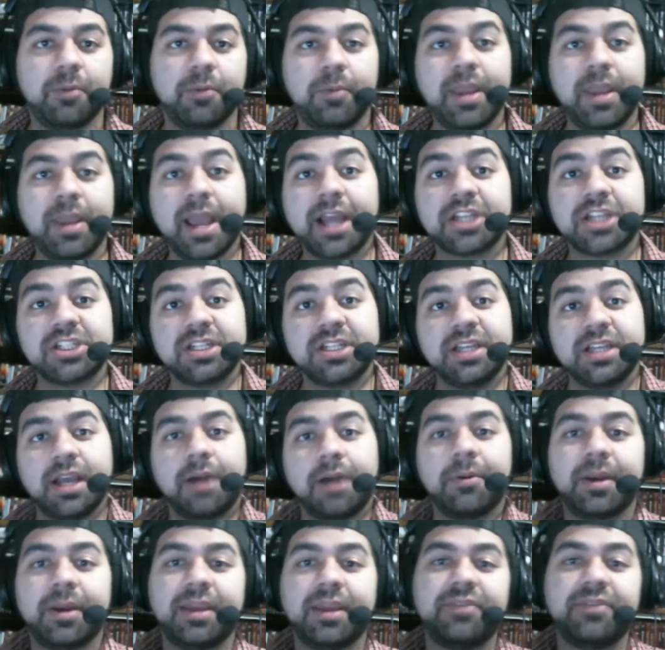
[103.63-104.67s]
I
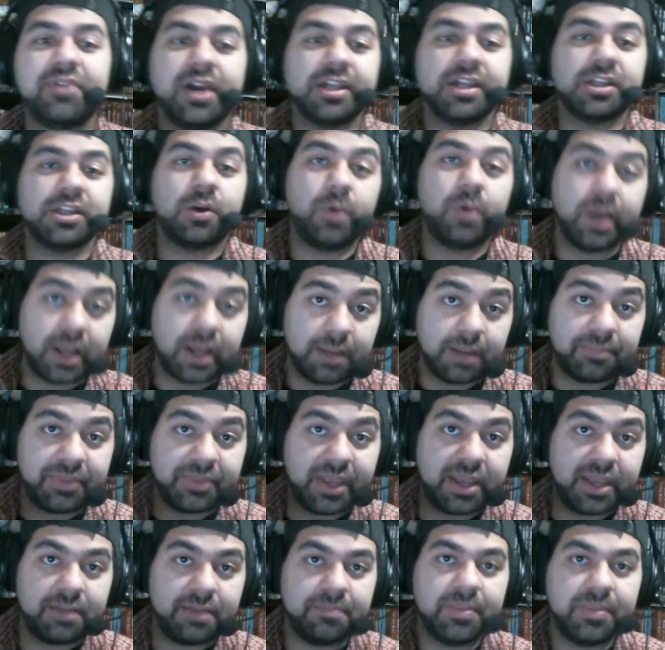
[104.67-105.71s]
want to give you guys a quick
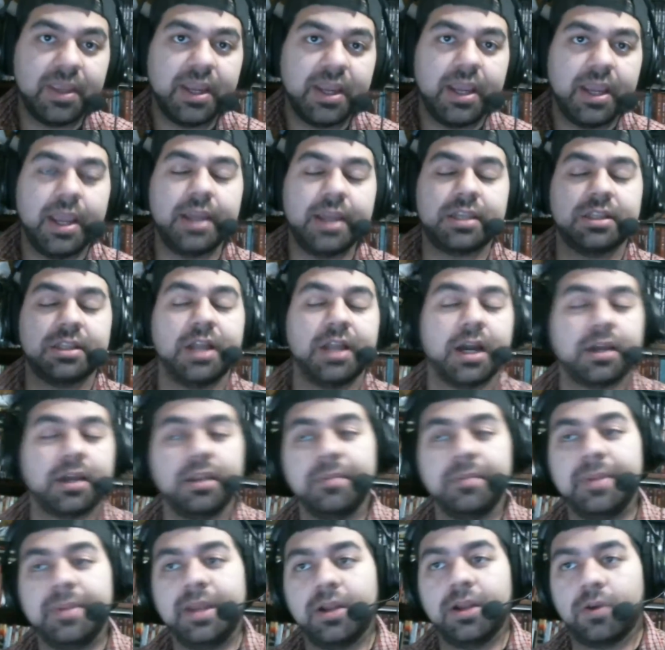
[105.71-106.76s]
update. It's not going
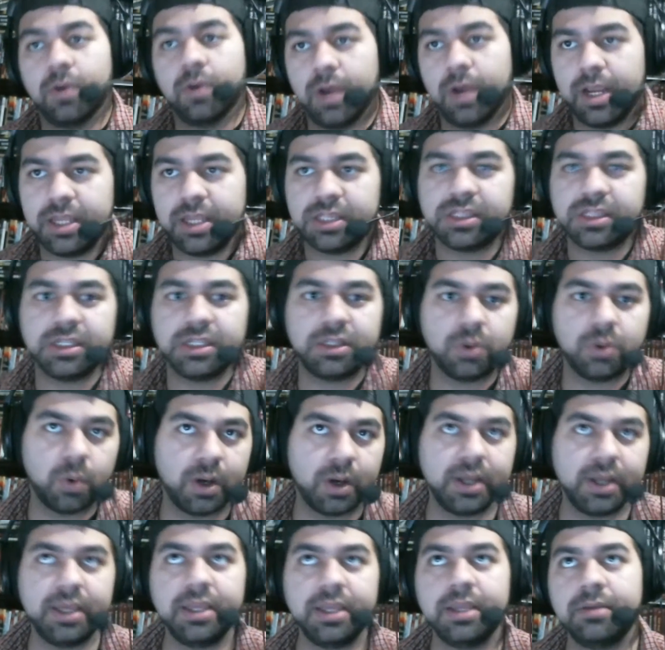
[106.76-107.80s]
to be the crazy
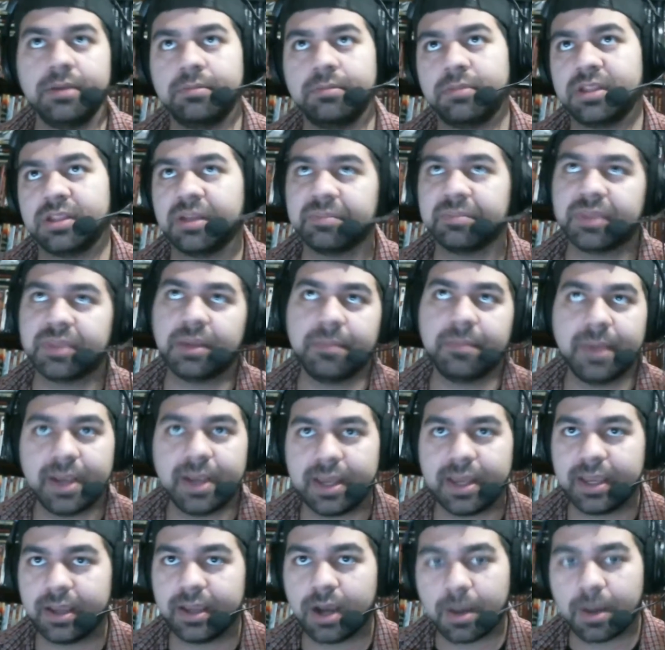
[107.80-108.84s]
20-something
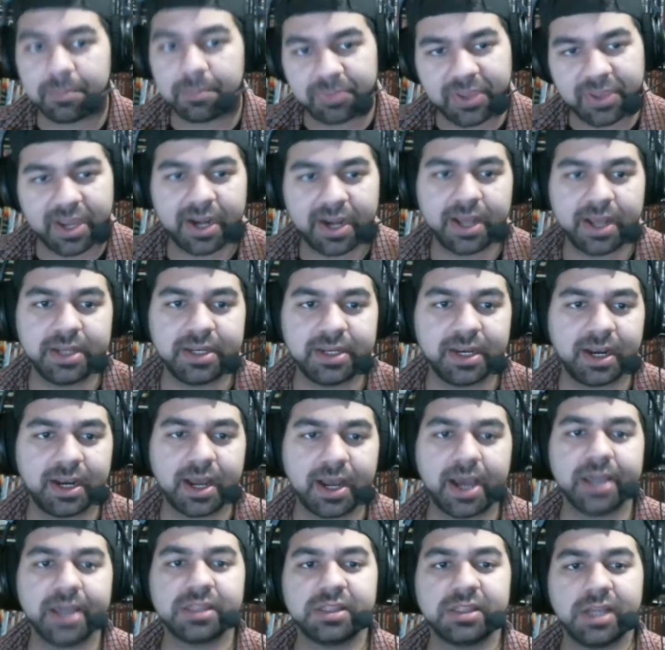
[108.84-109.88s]
minute update I did
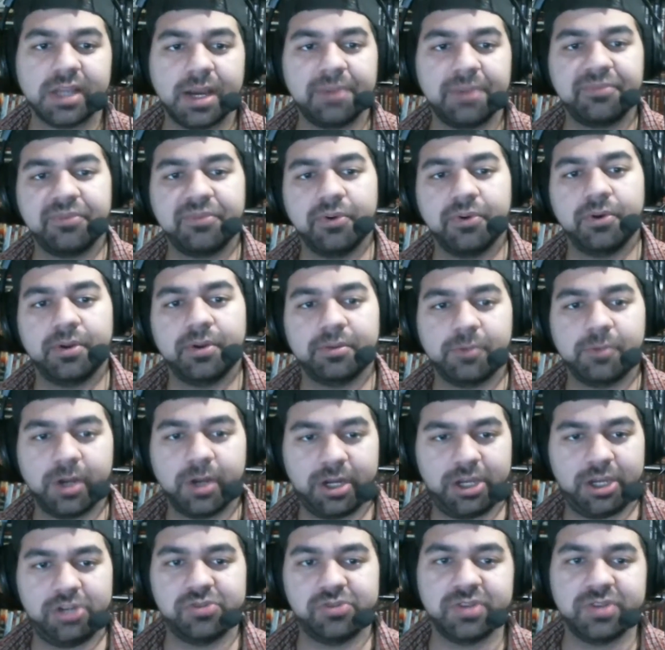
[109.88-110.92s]
last time for the
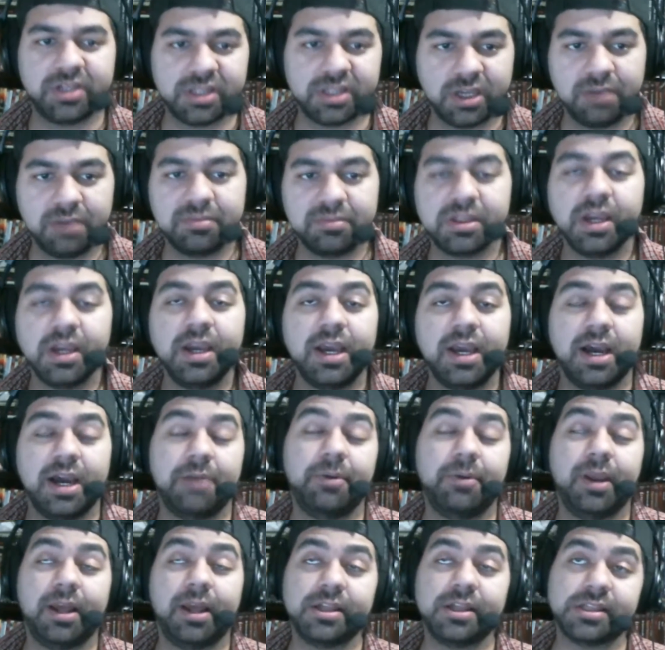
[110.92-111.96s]
100 subs. I
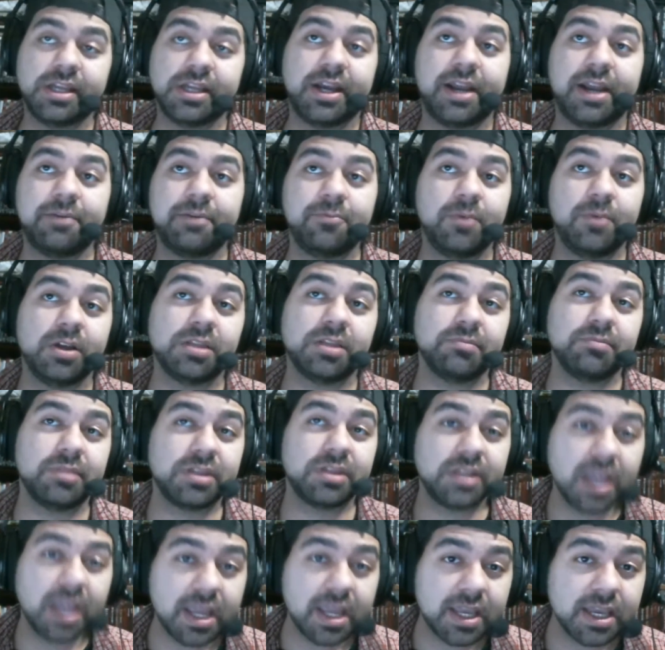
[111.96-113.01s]
realize now that was a
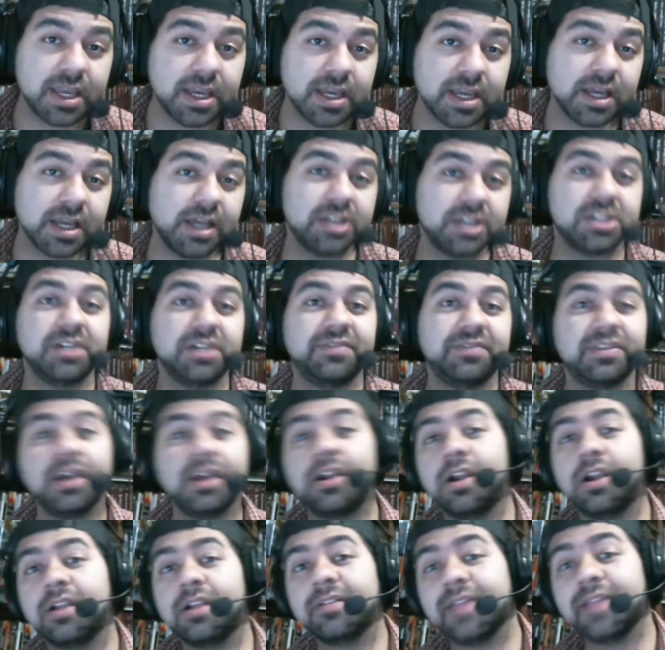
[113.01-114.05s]
mistake. I shouldn't have done
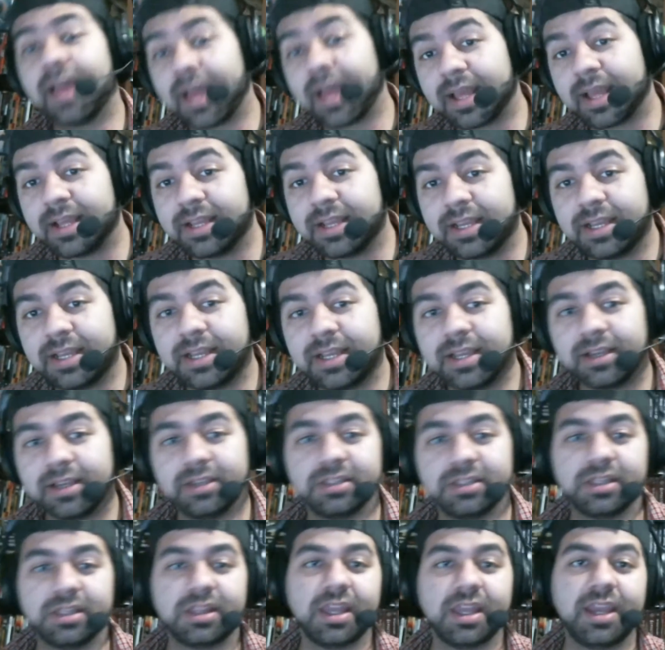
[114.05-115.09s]
all of that.
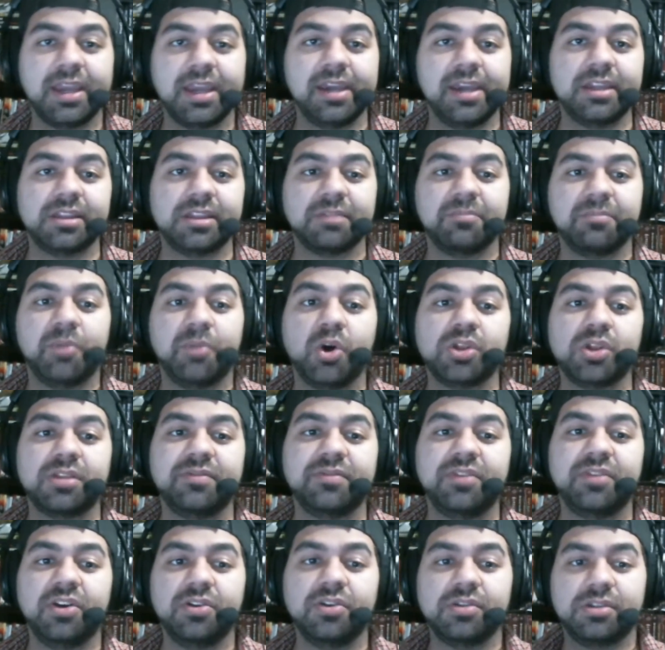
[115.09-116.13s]
Because the thing is, most of
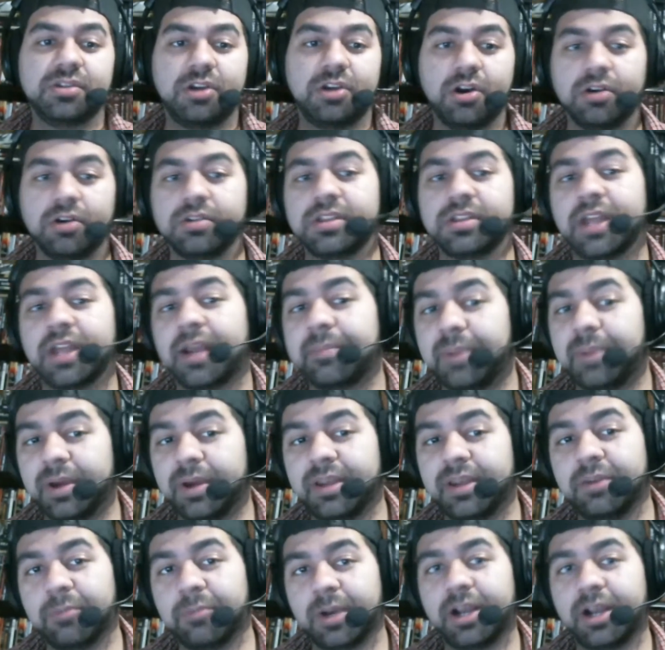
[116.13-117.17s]
those goals that I put
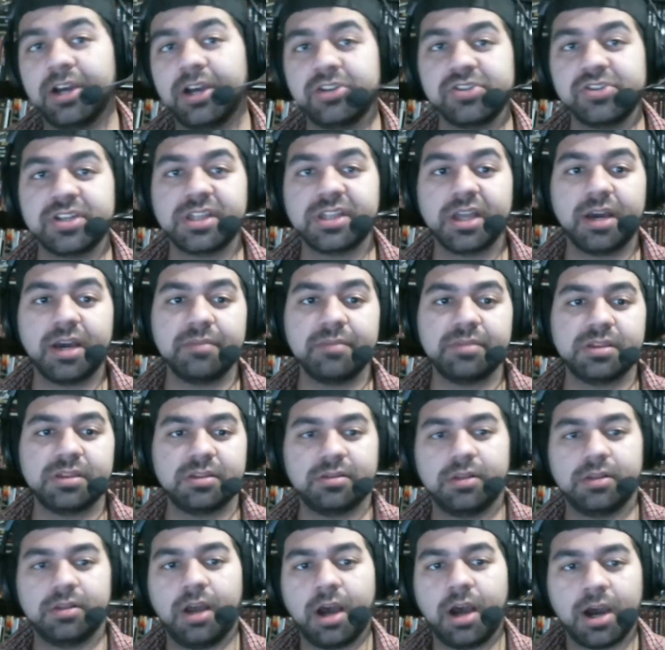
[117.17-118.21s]
into 100 subs
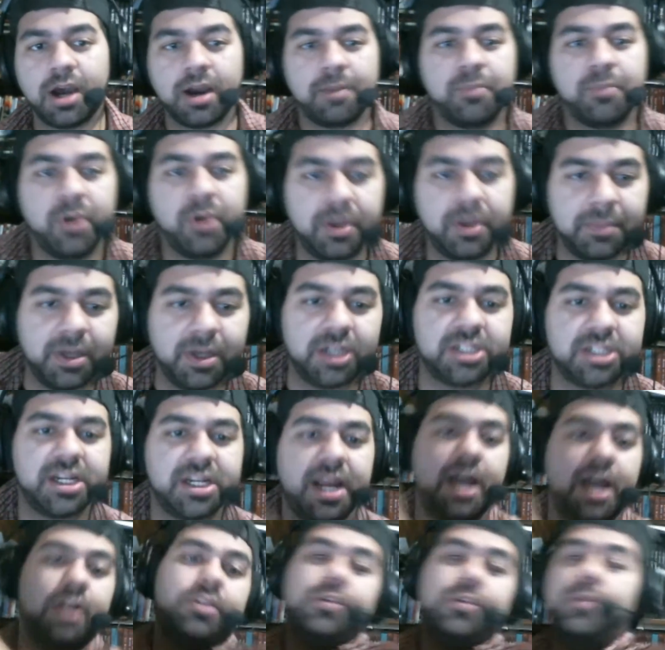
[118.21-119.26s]
are pretty much
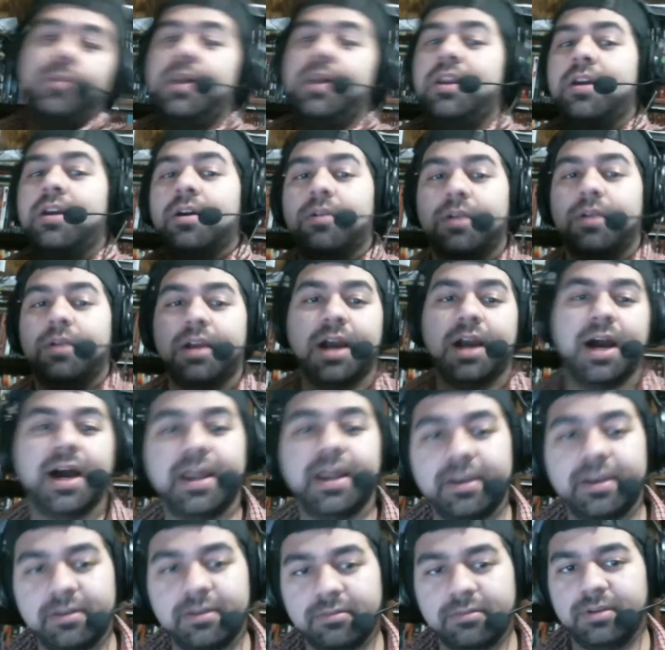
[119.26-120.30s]
out the window.
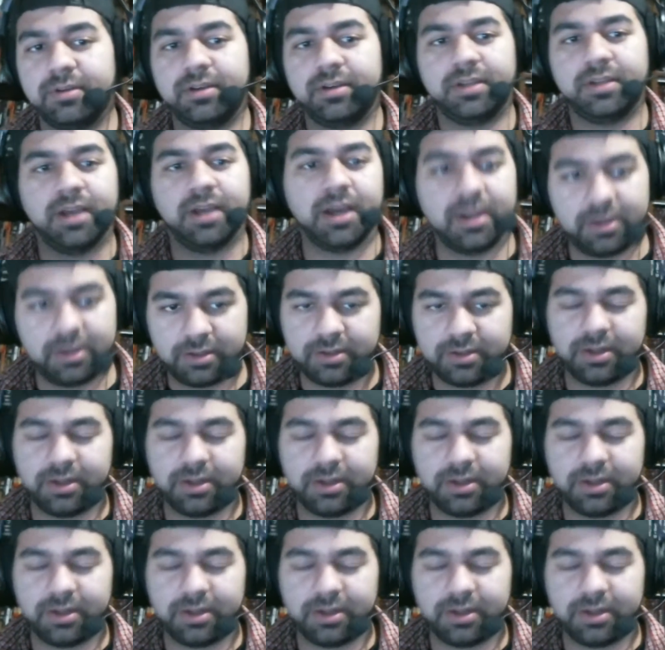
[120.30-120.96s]
Gone. Done.